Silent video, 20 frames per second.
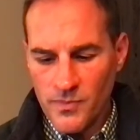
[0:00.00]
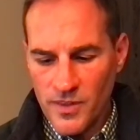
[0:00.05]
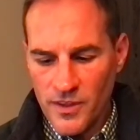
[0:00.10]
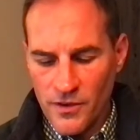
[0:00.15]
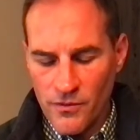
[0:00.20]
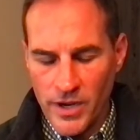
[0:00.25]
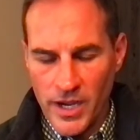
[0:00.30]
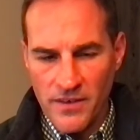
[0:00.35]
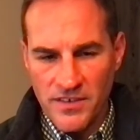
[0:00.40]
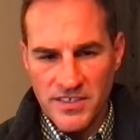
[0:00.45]

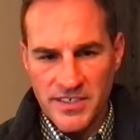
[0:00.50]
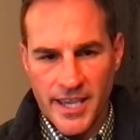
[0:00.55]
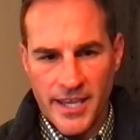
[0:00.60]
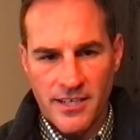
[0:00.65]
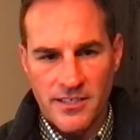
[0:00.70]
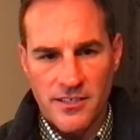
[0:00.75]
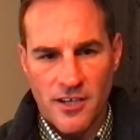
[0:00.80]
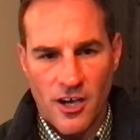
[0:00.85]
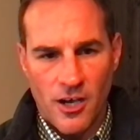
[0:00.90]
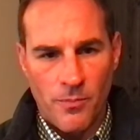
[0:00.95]
We have
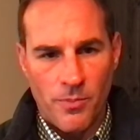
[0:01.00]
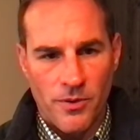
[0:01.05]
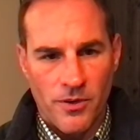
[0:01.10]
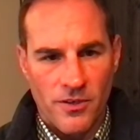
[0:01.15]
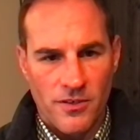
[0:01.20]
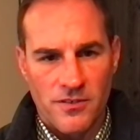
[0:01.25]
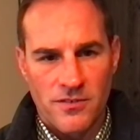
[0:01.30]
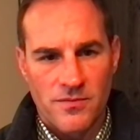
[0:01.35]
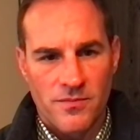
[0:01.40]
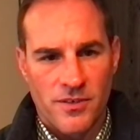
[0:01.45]
Santa's
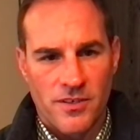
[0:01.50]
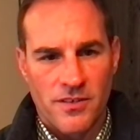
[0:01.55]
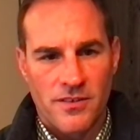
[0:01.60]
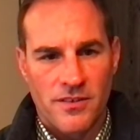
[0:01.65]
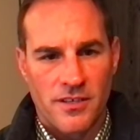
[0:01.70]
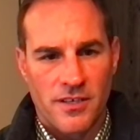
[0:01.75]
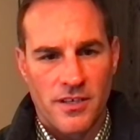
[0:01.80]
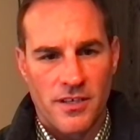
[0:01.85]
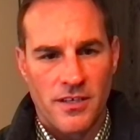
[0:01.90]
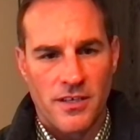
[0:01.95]
helpers with
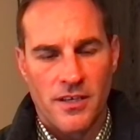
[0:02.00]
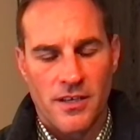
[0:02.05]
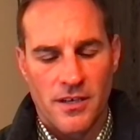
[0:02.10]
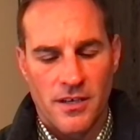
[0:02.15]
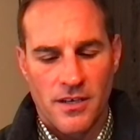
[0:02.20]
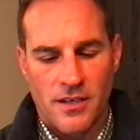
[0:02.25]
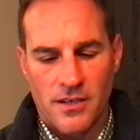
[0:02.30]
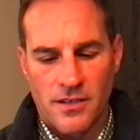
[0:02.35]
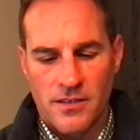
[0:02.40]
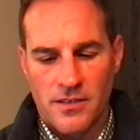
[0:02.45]

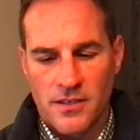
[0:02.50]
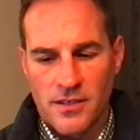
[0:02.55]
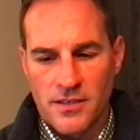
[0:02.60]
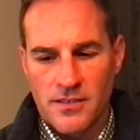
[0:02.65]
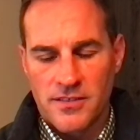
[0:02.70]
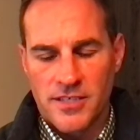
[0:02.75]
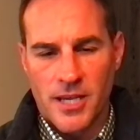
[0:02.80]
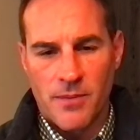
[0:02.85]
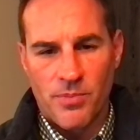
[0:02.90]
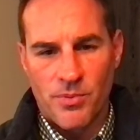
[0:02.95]
the
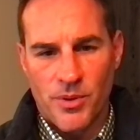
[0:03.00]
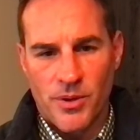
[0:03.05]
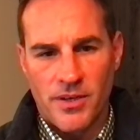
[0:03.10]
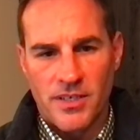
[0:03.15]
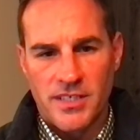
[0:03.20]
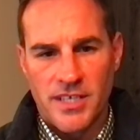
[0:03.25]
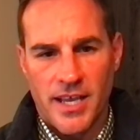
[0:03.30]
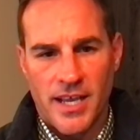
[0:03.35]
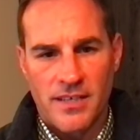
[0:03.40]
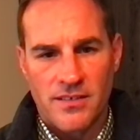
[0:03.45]
temporary
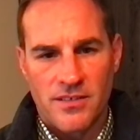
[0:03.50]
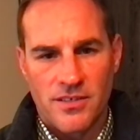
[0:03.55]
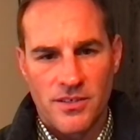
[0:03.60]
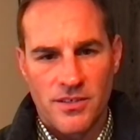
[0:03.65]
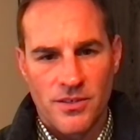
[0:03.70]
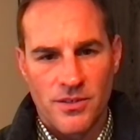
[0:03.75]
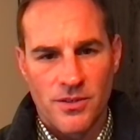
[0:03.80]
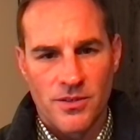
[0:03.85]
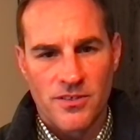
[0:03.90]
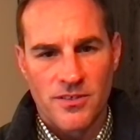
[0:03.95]

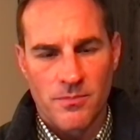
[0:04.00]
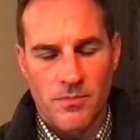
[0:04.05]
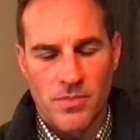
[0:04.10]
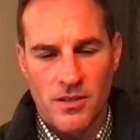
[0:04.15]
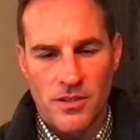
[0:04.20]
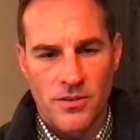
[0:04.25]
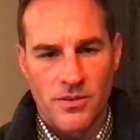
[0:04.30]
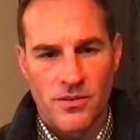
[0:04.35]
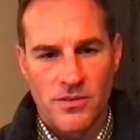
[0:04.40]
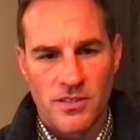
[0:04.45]
tattoos and
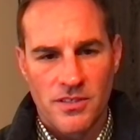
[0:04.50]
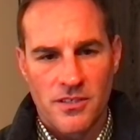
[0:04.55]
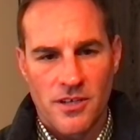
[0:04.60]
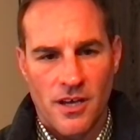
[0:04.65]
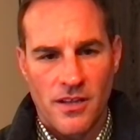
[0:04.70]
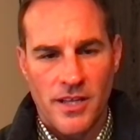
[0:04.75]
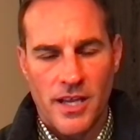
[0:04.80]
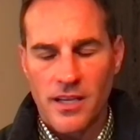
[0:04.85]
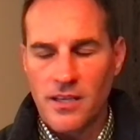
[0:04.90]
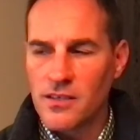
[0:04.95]
balloons and all
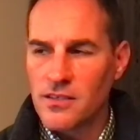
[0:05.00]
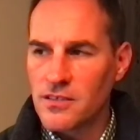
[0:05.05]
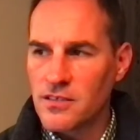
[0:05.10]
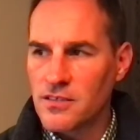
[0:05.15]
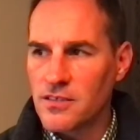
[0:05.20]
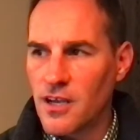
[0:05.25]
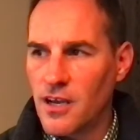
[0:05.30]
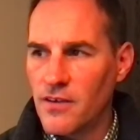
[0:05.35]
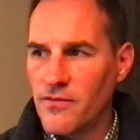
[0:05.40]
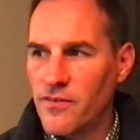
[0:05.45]
that good
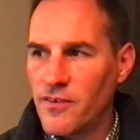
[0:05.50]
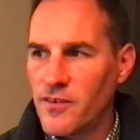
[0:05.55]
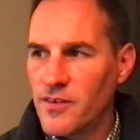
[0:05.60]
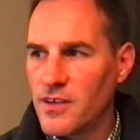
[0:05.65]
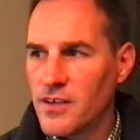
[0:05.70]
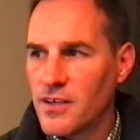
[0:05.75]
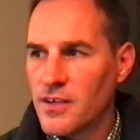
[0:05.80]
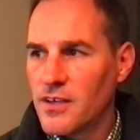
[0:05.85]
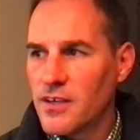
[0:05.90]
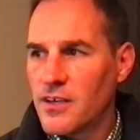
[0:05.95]
stuff.
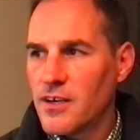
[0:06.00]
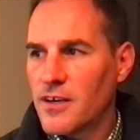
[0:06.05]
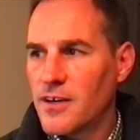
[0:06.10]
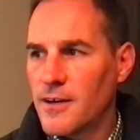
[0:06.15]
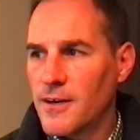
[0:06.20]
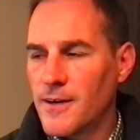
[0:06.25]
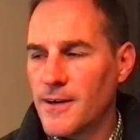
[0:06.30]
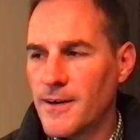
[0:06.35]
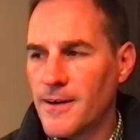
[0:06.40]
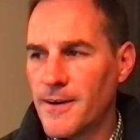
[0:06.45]

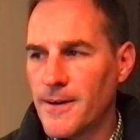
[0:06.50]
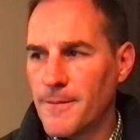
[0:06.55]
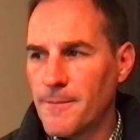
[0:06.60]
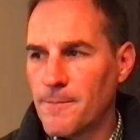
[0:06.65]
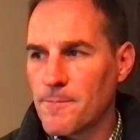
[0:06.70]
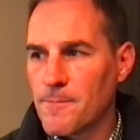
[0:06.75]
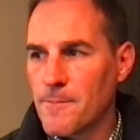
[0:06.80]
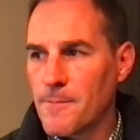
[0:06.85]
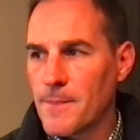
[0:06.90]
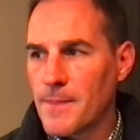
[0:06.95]

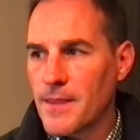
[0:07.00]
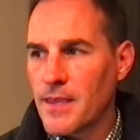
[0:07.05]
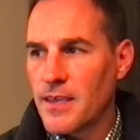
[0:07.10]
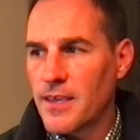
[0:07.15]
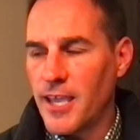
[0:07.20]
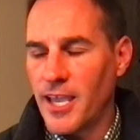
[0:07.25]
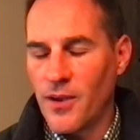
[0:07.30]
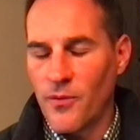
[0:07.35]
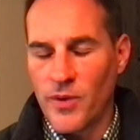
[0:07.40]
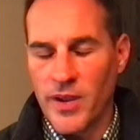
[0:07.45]

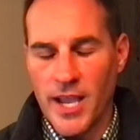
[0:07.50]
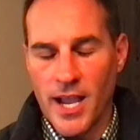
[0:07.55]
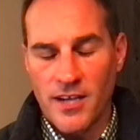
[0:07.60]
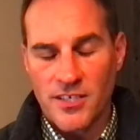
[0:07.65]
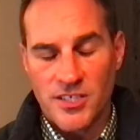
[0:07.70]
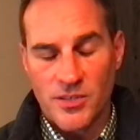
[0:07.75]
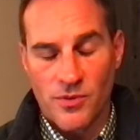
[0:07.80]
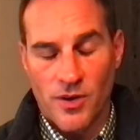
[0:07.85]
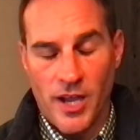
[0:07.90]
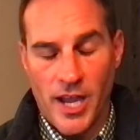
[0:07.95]
And we
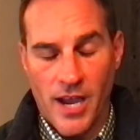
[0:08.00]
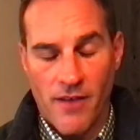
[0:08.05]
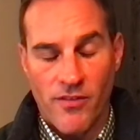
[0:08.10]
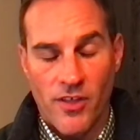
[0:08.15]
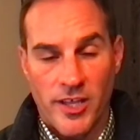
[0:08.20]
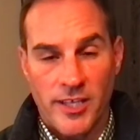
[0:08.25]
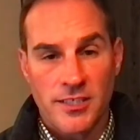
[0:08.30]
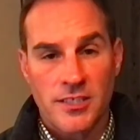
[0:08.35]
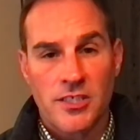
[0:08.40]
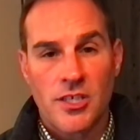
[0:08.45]
actually will have the
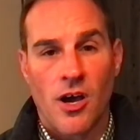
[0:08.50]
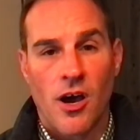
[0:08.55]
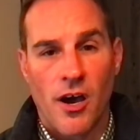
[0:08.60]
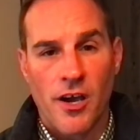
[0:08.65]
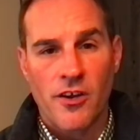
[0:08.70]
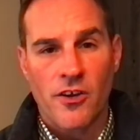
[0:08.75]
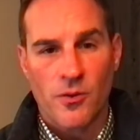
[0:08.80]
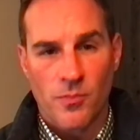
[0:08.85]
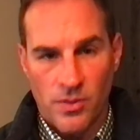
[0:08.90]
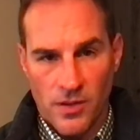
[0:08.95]

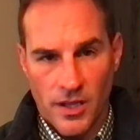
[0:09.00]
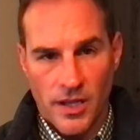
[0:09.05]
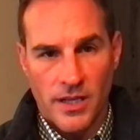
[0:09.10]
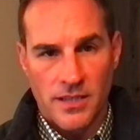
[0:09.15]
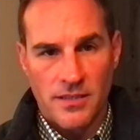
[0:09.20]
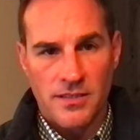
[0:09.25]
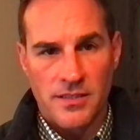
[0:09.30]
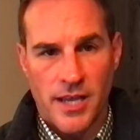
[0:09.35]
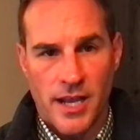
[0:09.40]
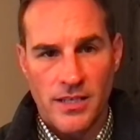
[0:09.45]
entire
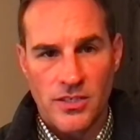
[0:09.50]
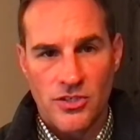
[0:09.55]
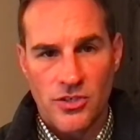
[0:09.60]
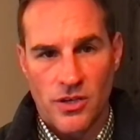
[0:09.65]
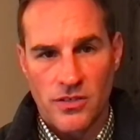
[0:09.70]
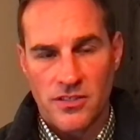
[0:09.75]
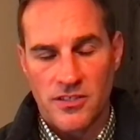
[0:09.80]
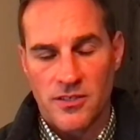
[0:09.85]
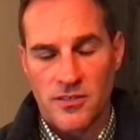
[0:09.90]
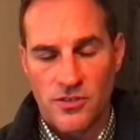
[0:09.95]
place, not
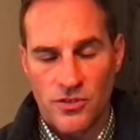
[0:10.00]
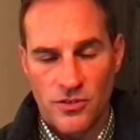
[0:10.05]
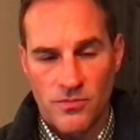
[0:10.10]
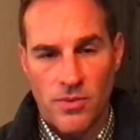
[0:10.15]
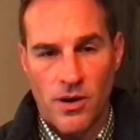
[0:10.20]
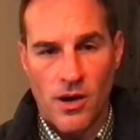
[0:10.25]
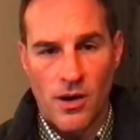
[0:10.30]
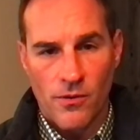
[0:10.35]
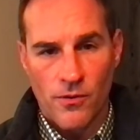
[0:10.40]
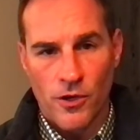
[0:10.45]
just the two
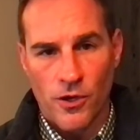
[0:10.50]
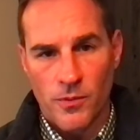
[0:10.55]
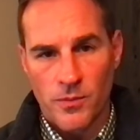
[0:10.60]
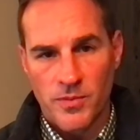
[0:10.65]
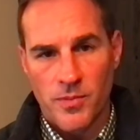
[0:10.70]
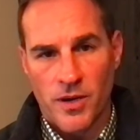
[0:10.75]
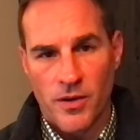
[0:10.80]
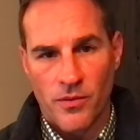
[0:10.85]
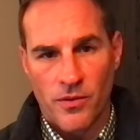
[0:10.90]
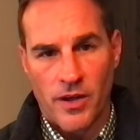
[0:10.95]
ballrooms,
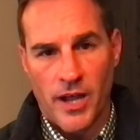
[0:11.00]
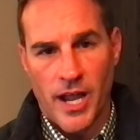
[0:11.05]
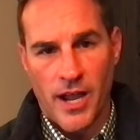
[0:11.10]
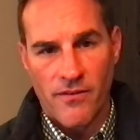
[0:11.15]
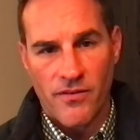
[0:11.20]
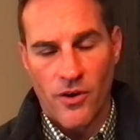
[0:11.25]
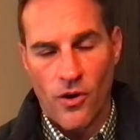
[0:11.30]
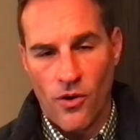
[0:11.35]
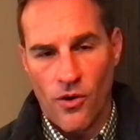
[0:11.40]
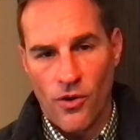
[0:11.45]
but we'll
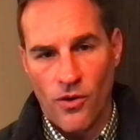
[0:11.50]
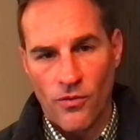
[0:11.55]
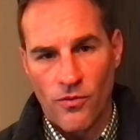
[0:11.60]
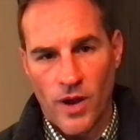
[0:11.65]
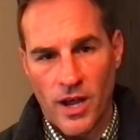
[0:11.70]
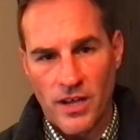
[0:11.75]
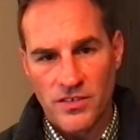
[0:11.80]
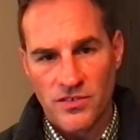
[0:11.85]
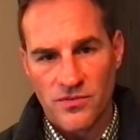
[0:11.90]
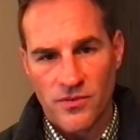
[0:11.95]
have the whole
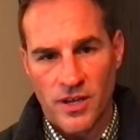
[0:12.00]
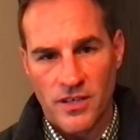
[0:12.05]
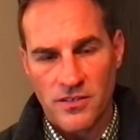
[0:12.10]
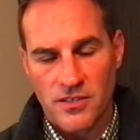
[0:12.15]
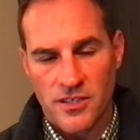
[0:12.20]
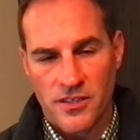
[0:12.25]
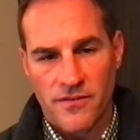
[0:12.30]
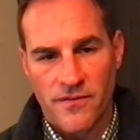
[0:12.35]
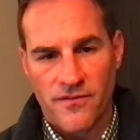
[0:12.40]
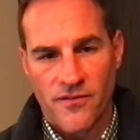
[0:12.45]
restaurants
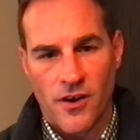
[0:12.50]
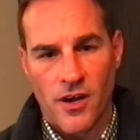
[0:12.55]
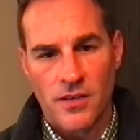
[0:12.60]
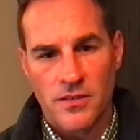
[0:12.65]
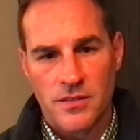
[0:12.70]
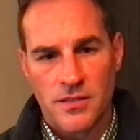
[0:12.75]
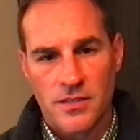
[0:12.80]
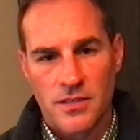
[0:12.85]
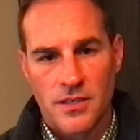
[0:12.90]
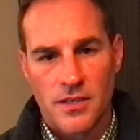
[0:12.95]
in the front.